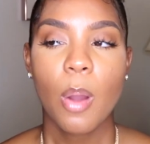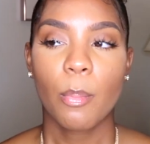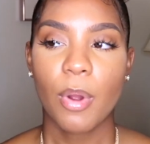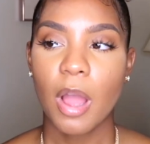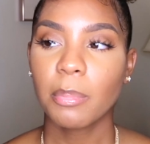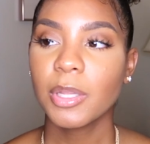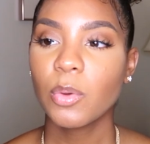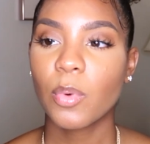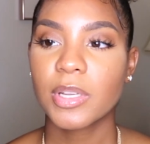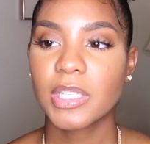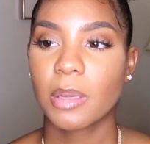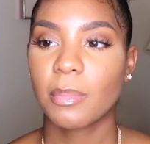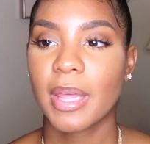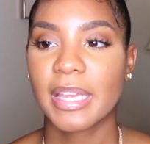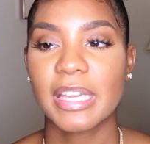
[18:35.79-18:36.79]
Probably once
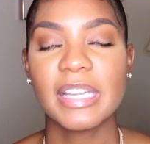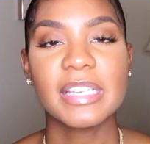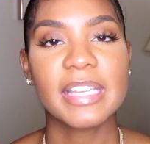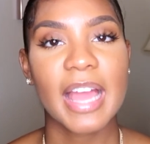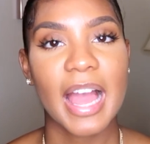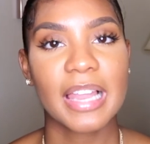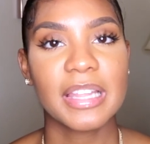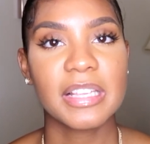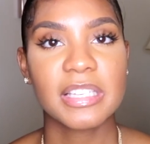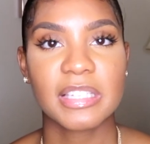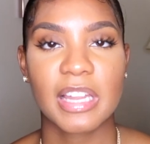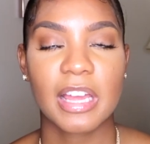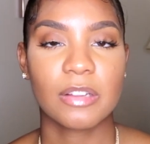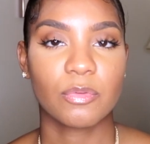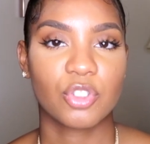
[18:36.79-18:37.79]
I'm, like, in Dallas and
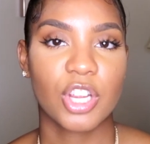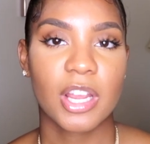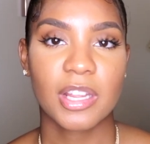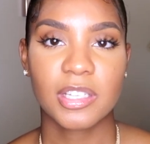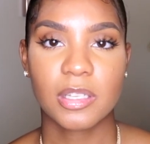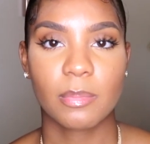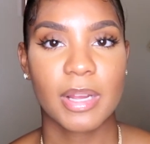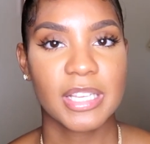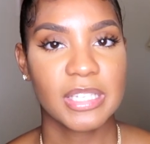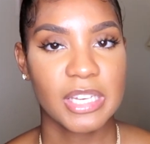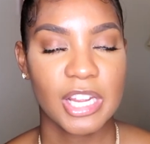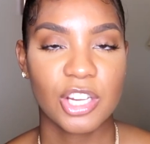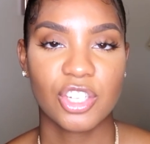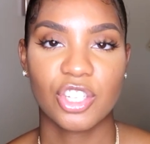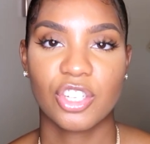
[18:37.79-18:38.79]
I check into my
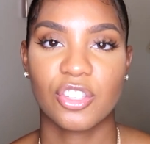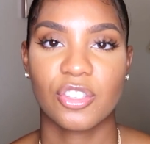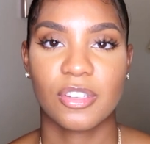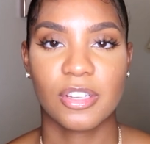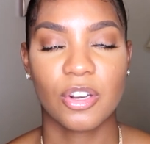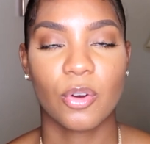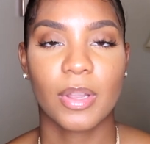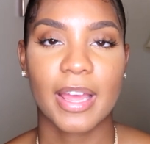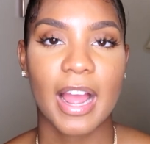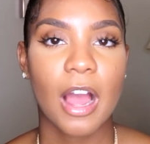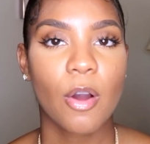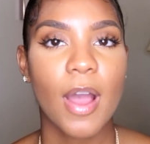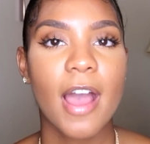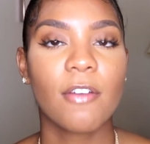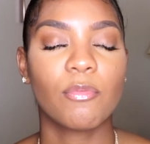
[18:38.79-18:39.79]
stations, you know, like,
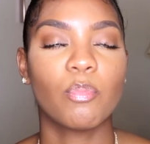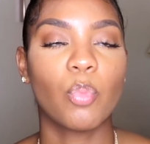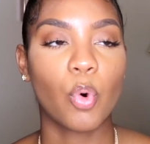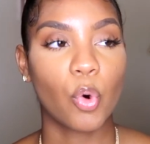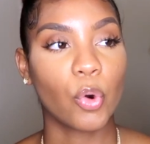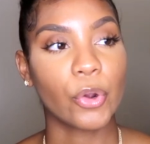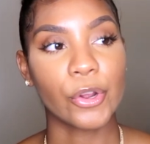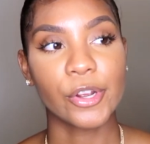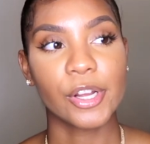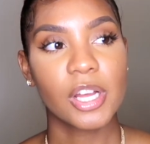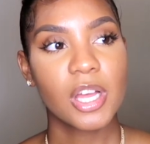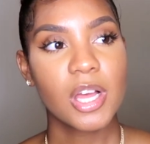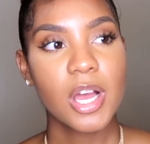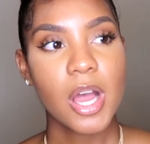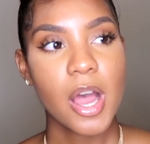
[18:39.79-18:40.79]
I'll have more
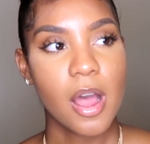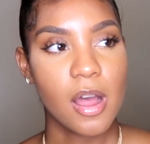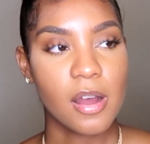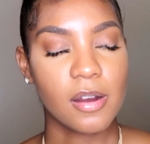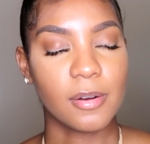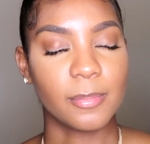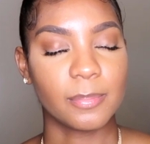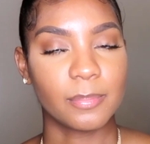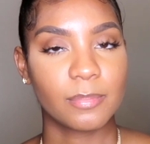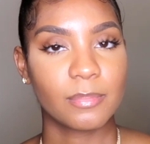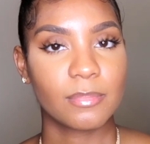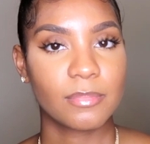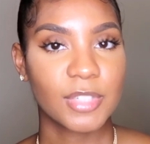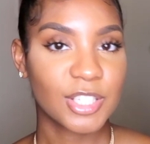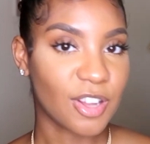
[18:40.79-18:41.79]

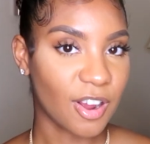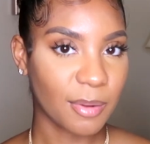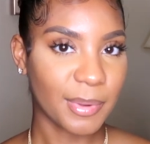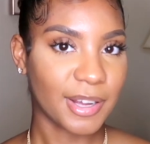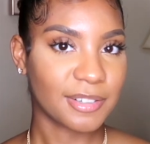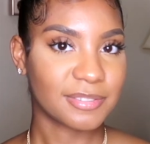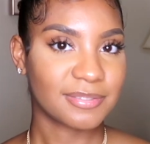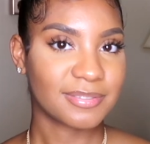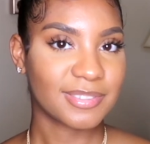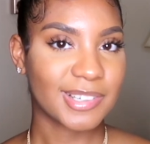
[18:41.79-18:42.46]
to talk about.